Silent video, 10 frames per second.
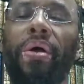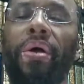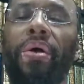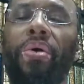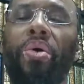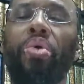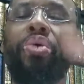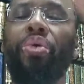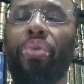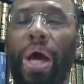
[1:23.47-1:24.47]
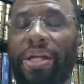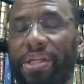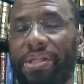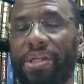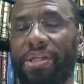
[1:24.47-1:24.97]
who do
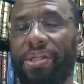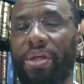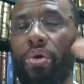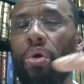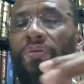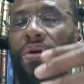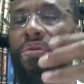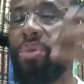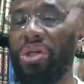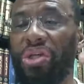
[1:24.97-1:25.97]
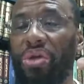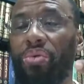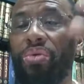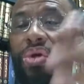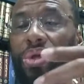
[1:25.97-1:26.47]
righteousness, you know, the muhsinun,
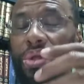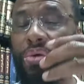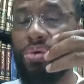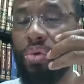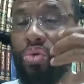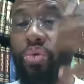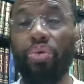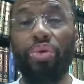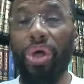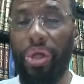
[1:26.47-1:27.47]
the, the, those who do good.